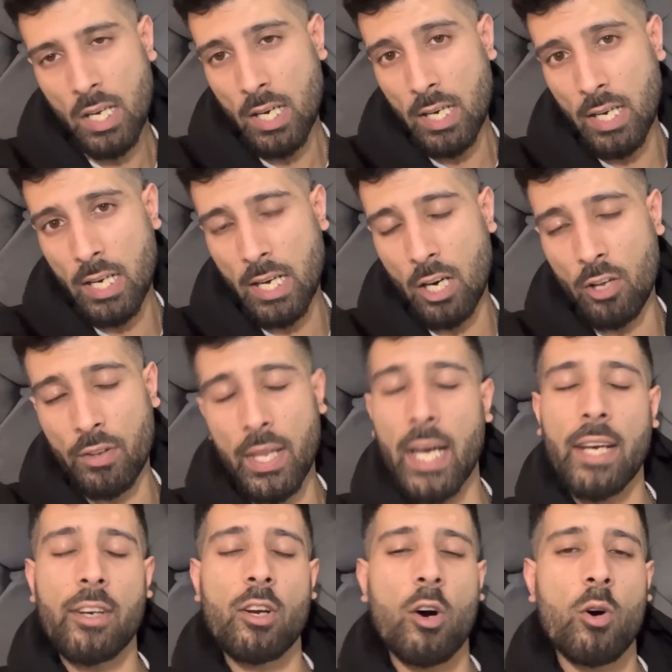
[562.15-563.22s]
Uh, on
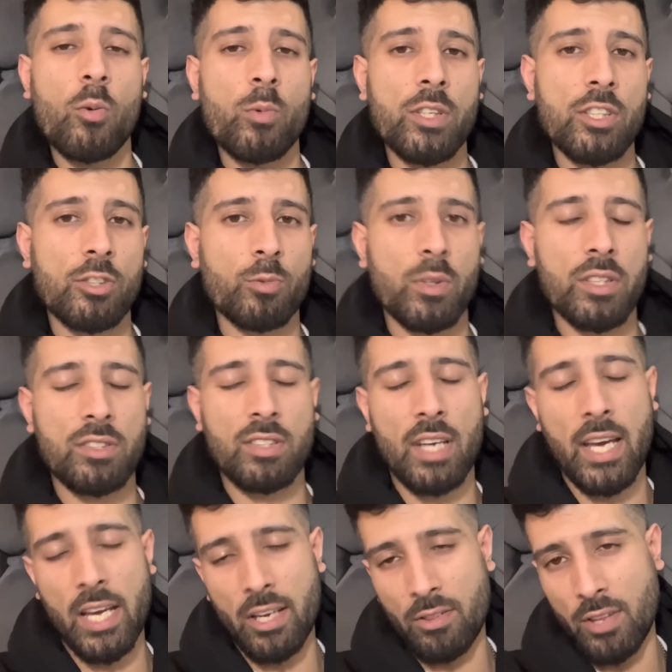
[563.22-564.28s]
that note, we just want to
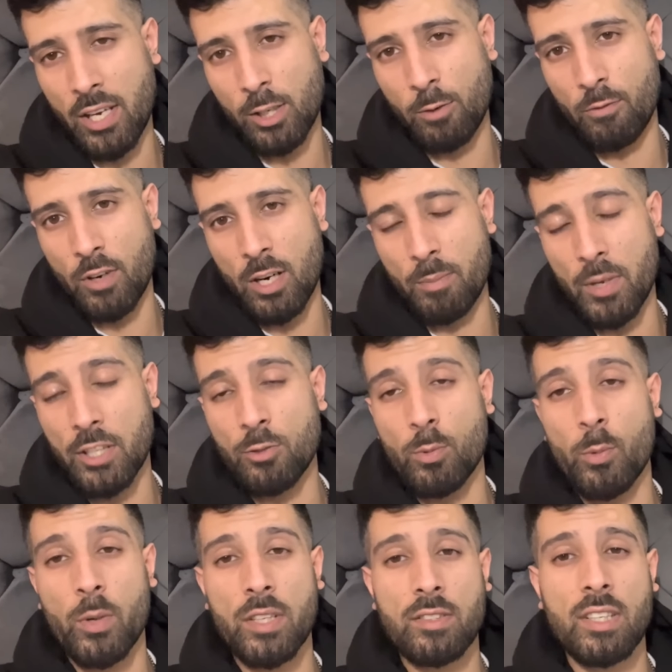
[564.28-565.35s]
say thank you very much. We
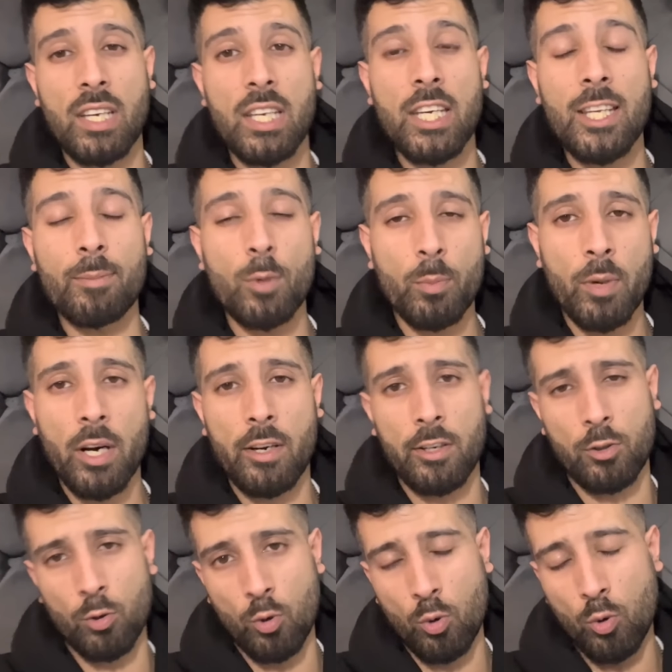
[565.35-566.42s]
want to say Eid Mubarak
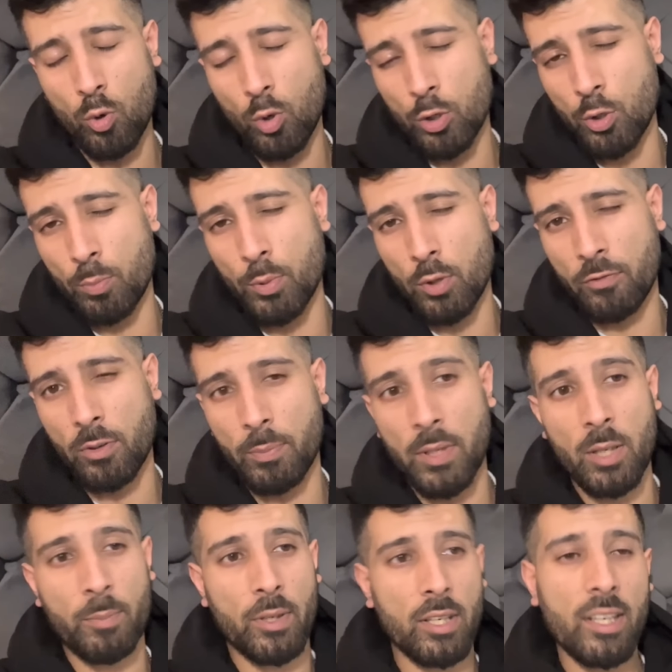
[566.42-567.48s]
to all you Eid beautiful
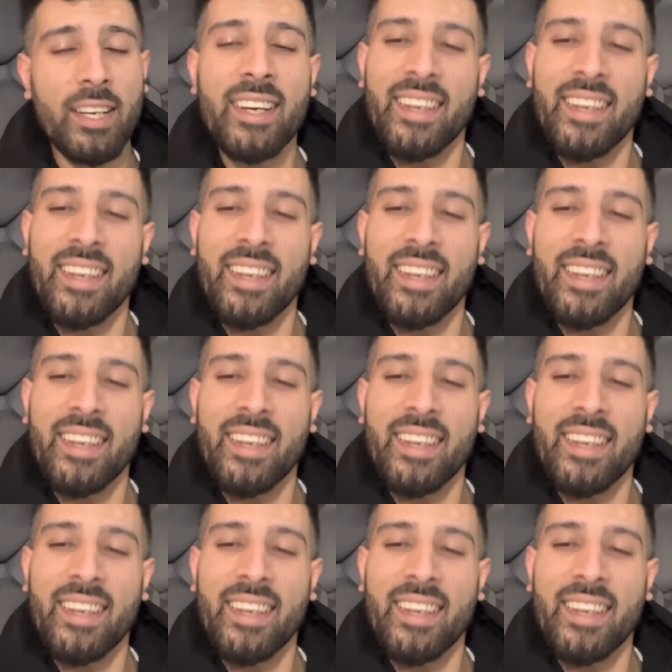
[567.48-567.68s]
Mubarak. people.